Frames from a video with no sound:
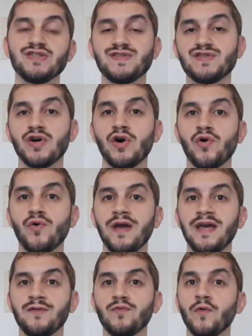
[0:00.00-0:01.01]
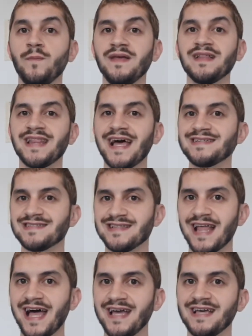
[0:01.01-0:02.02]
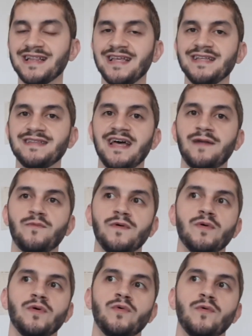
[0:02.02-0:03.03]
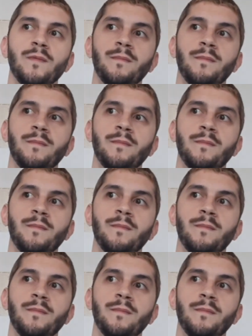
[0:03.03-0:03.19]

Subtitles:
So it will be less likely that we'll